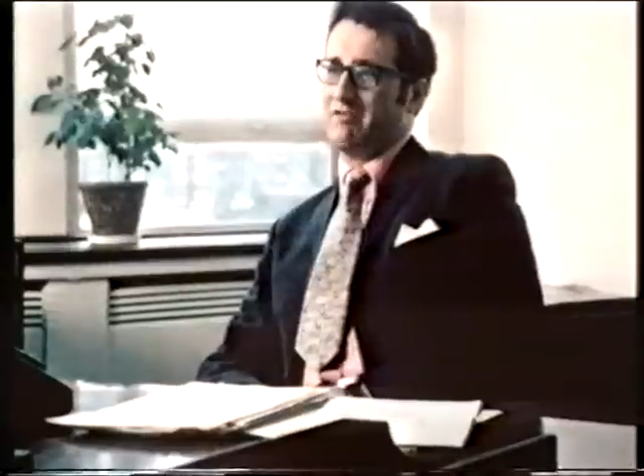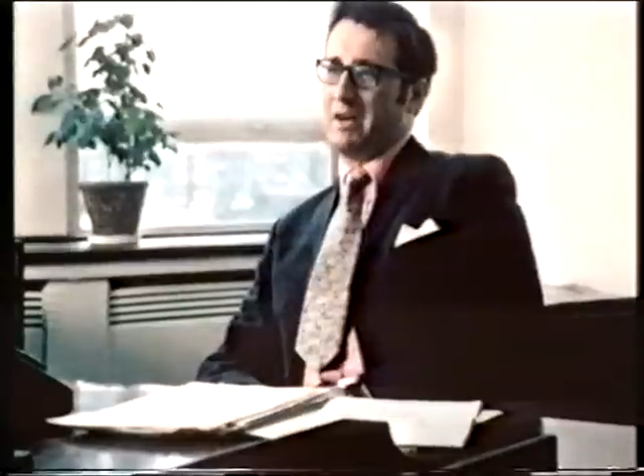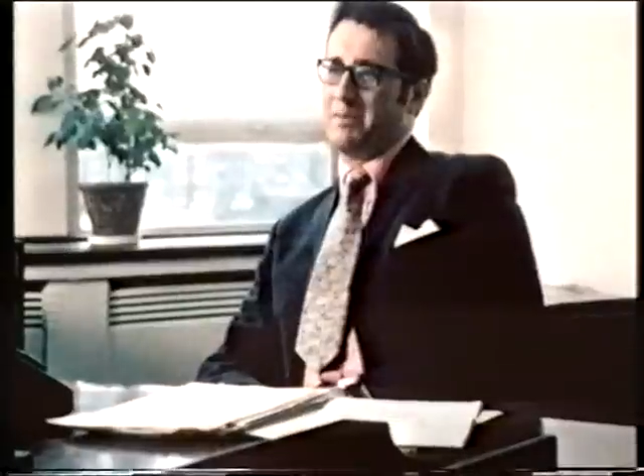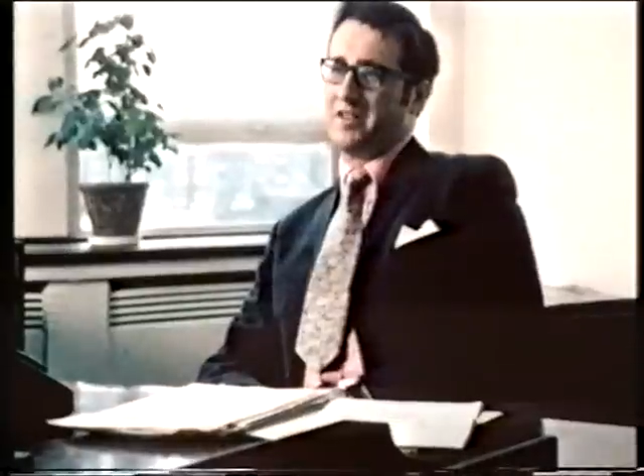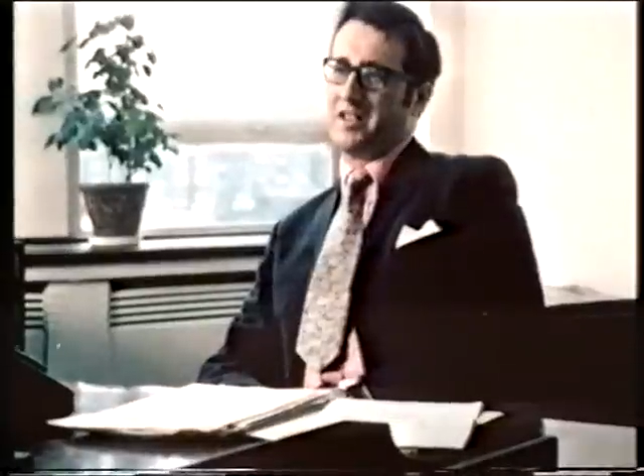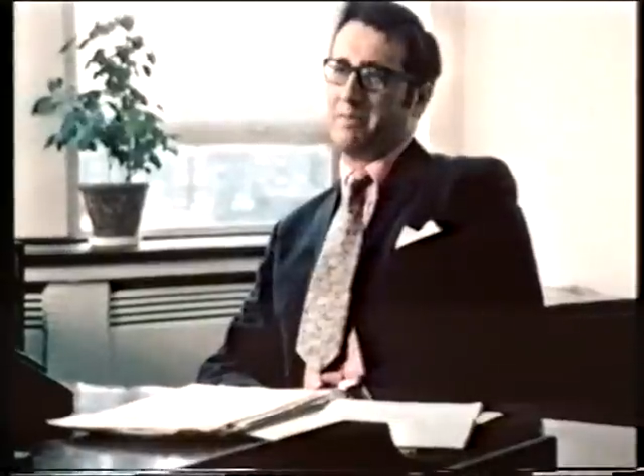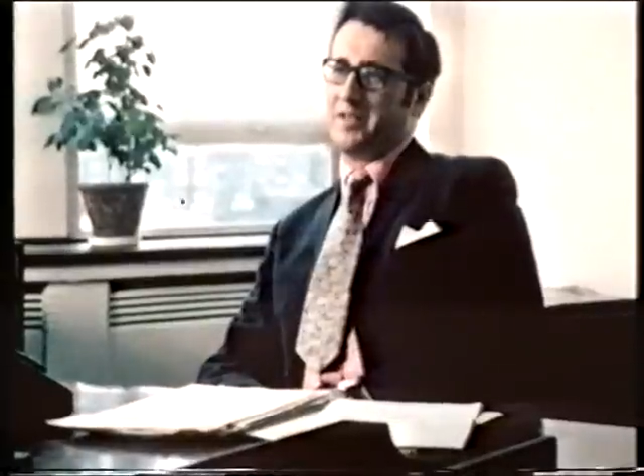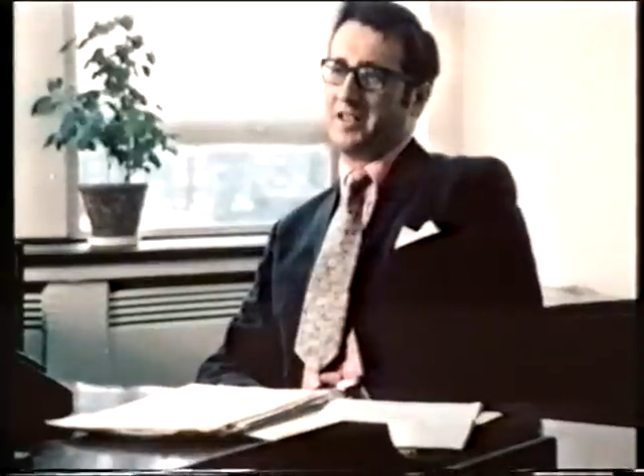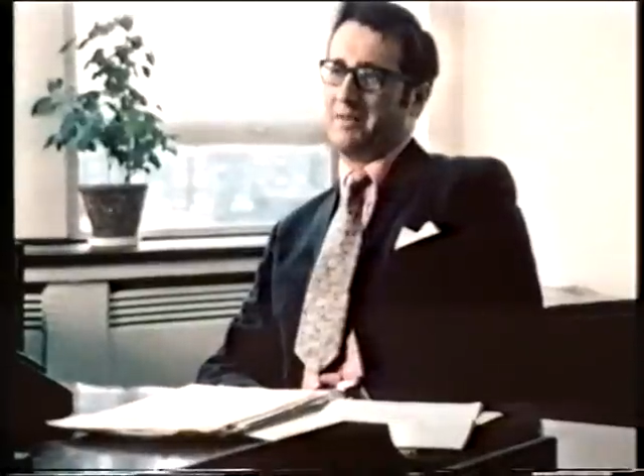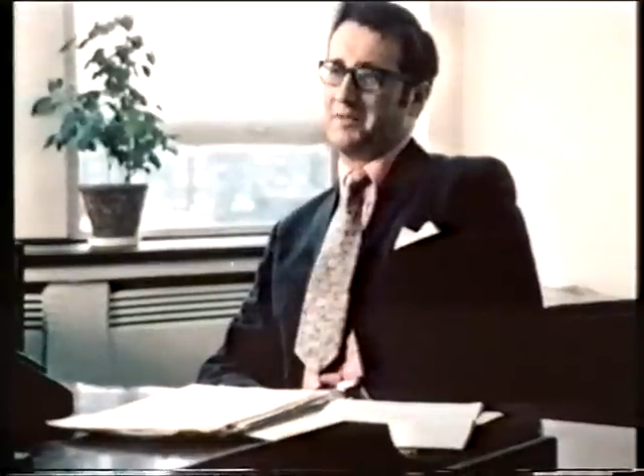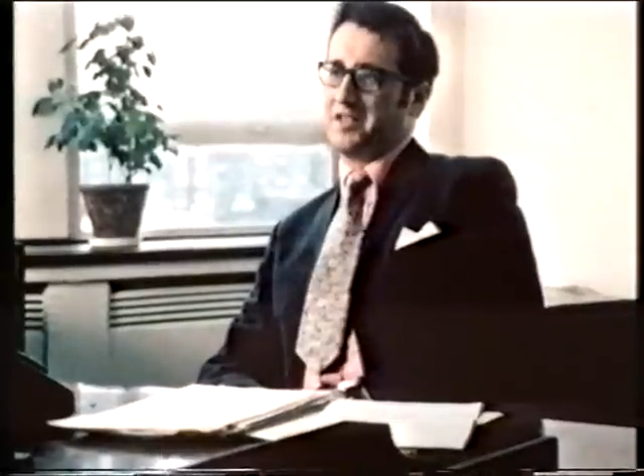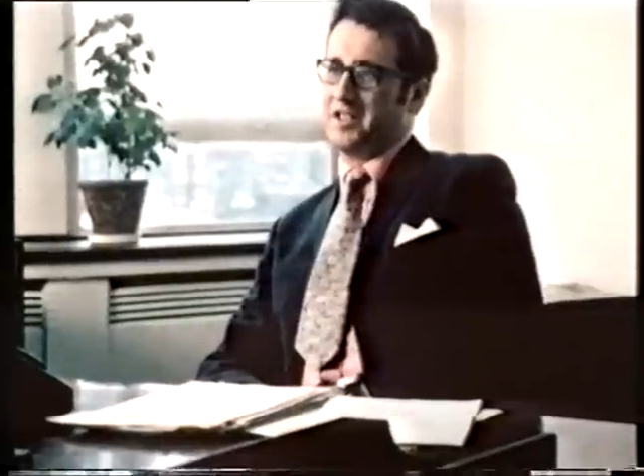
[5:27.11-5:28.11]
it rapidly
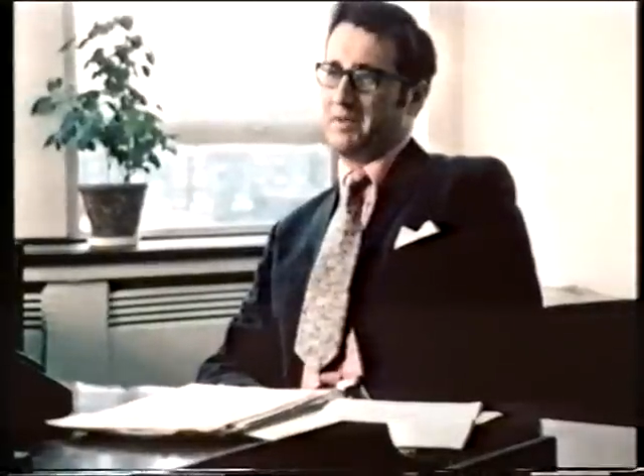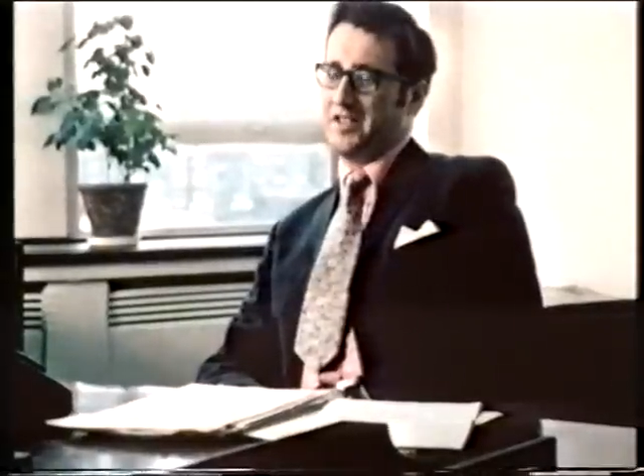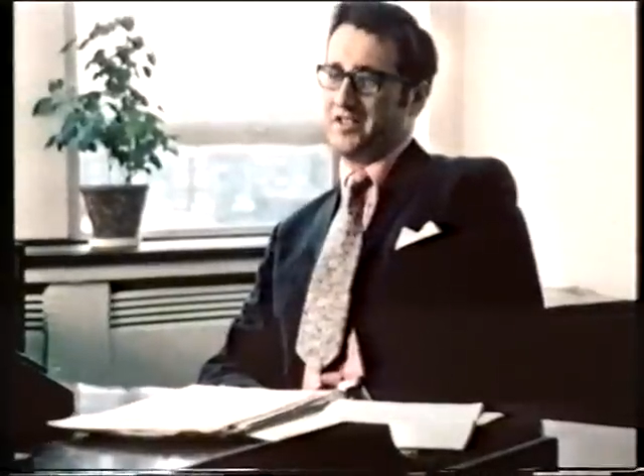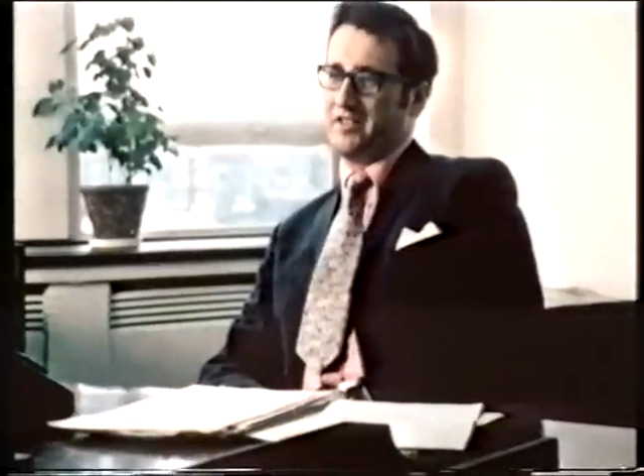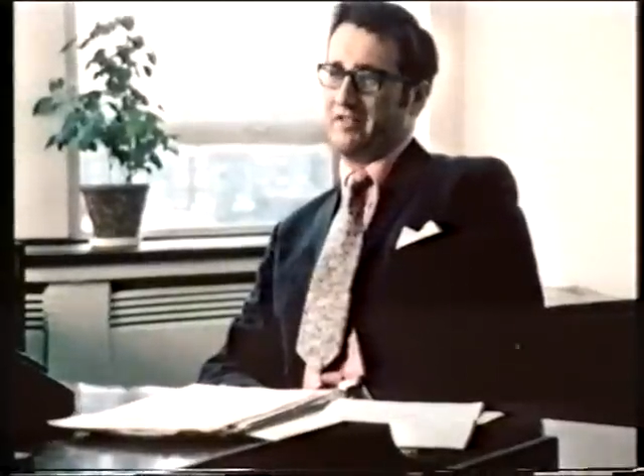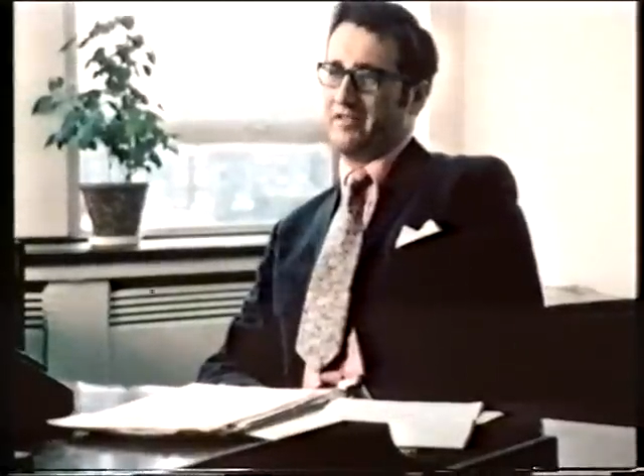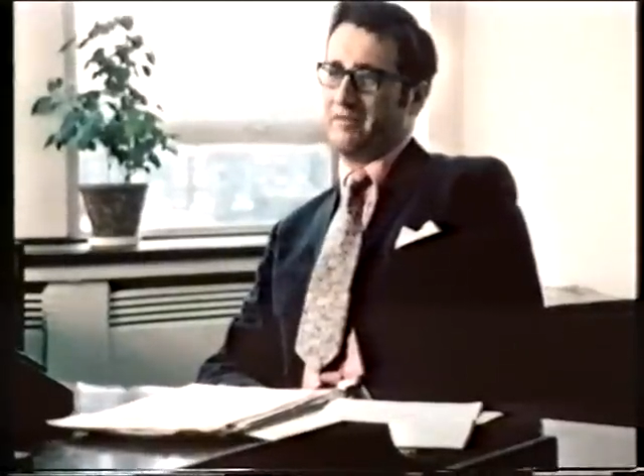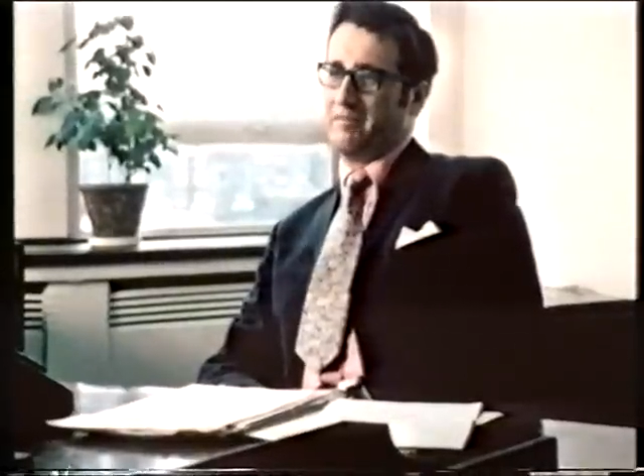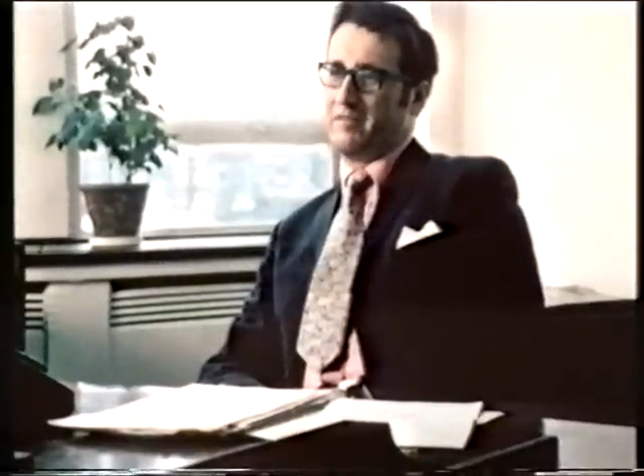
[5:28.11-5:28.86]
becomes expensive.